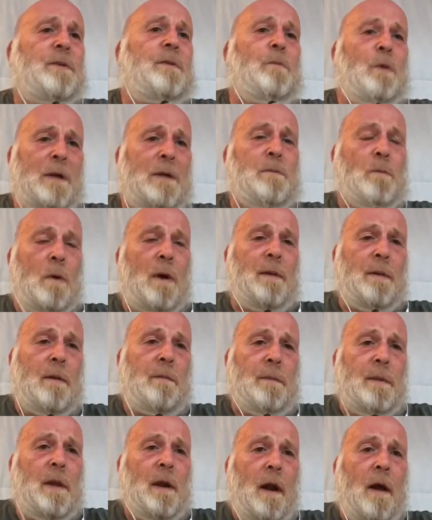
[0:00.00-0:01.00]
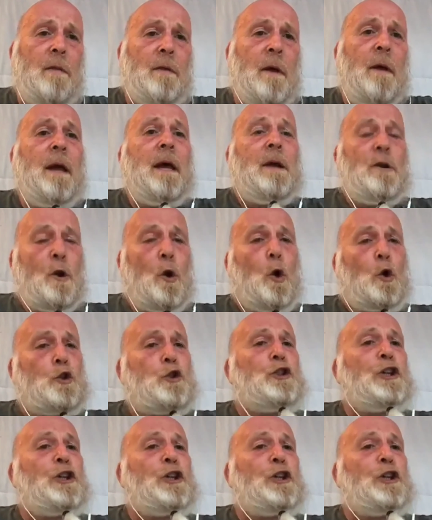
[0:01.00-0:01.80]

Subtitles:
And when not